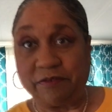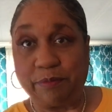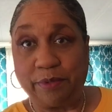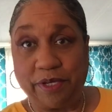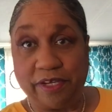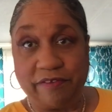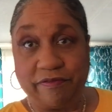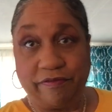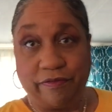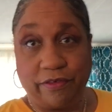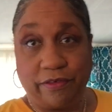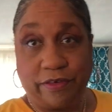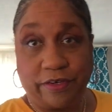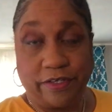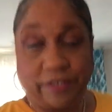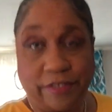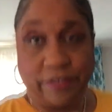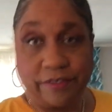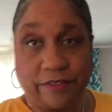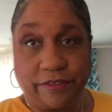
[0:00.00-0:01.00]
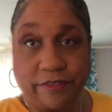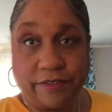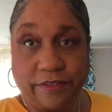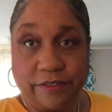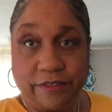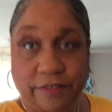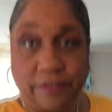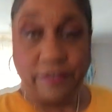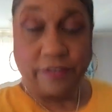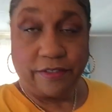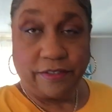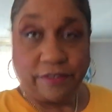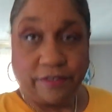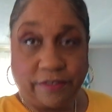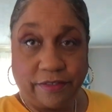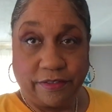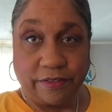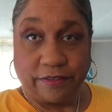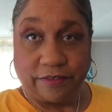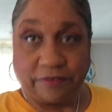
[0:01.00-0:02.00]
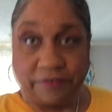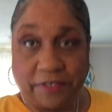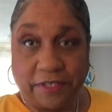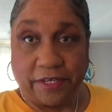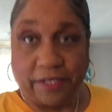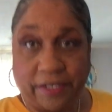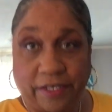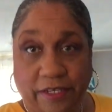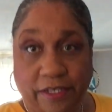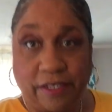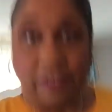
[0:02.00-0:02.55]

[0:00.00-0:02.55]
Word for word: to pay for it. Okay.